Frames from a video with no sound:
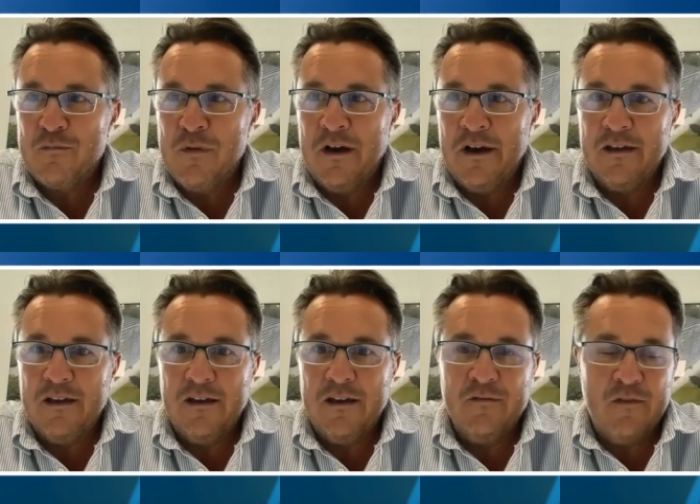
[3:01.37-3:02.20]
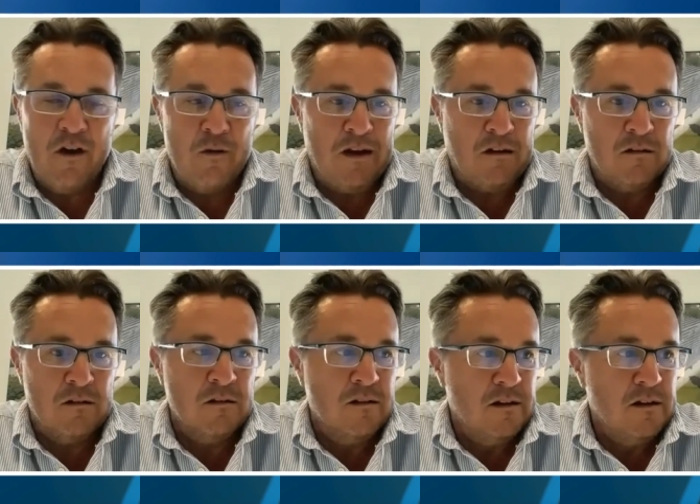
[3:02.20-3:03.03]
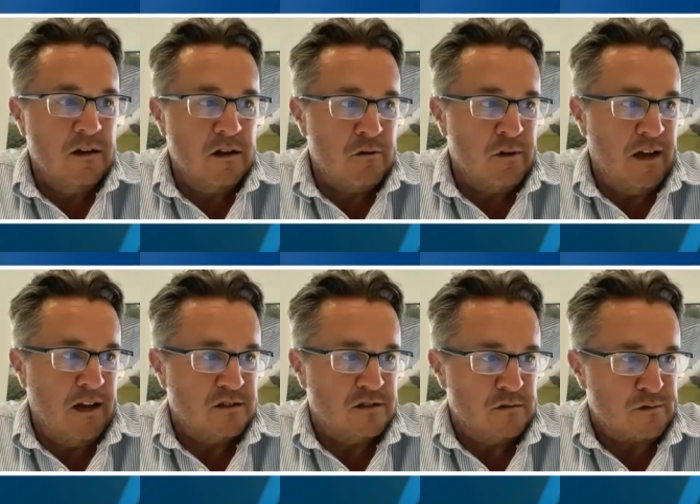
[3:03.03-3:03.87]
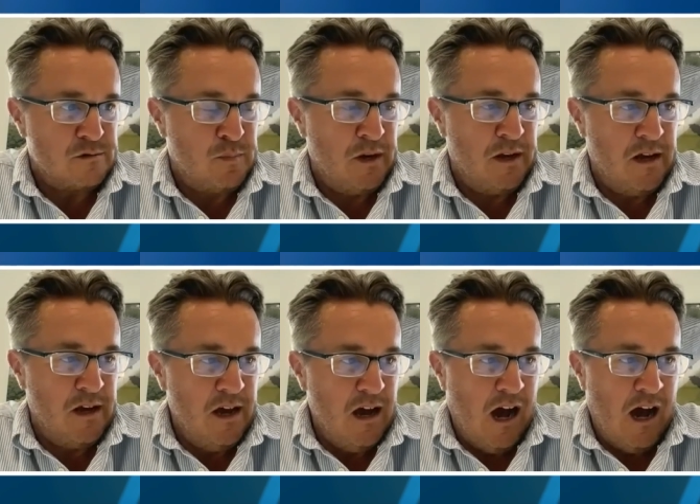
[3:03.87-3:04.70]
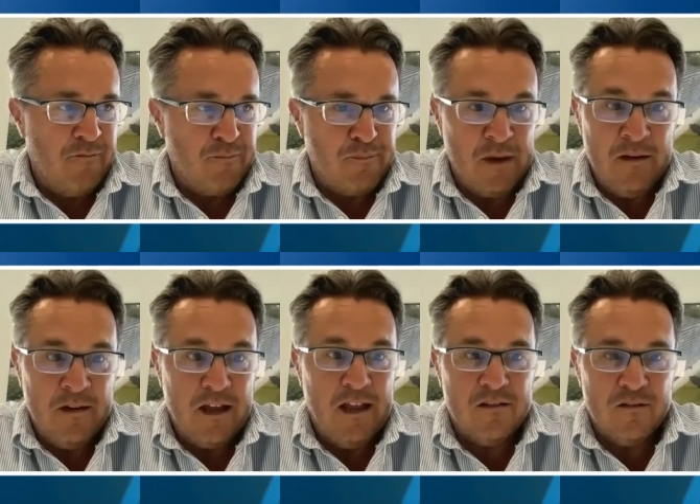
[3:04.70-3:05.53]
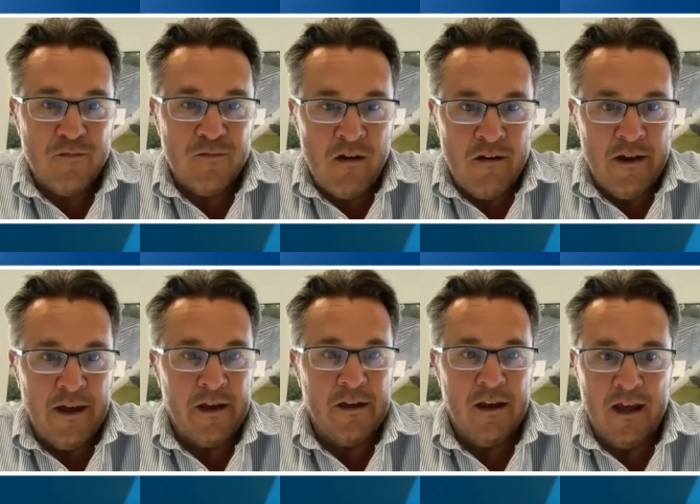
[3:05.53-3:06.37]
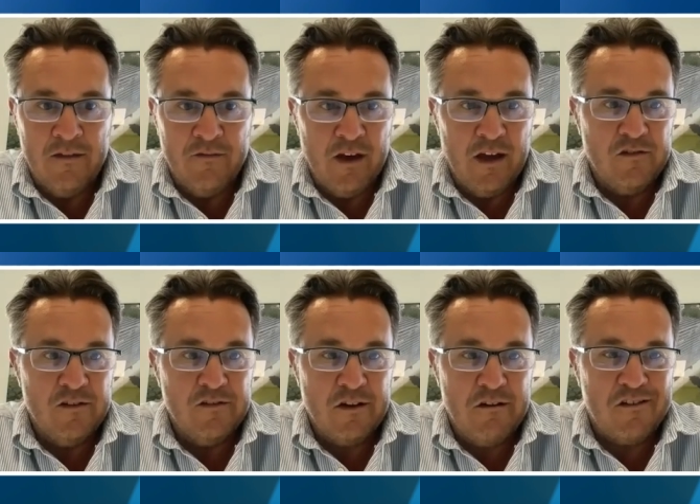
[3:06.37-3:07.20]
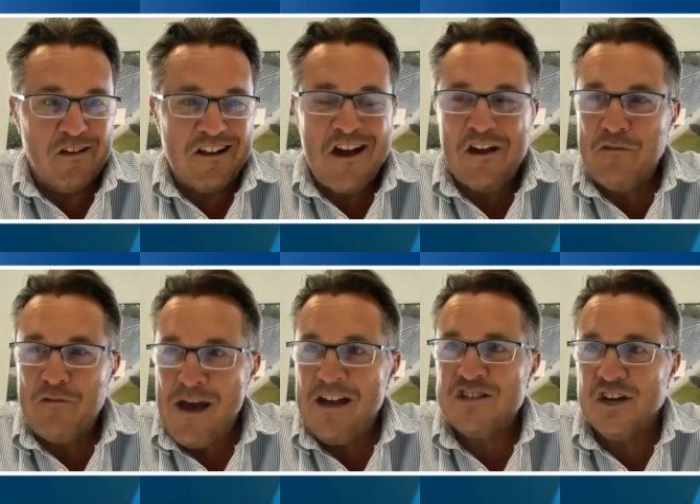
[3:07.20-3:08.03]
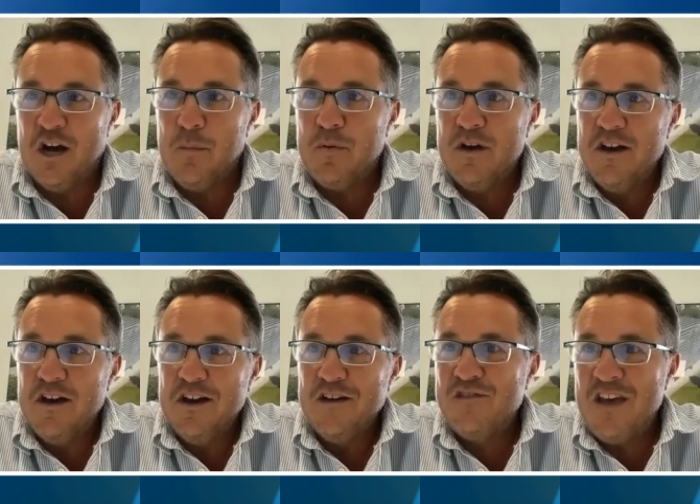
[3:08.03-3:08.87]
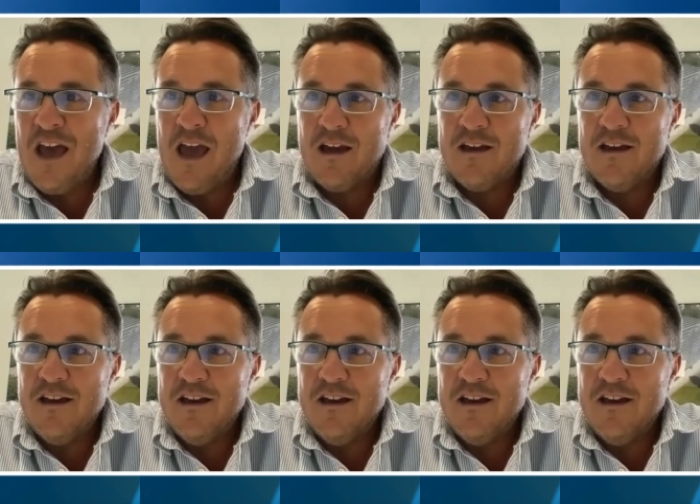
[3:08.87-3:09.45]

with my environmental credentials. But I've been into flying and aviation. So it's a kind of a mashup of tech,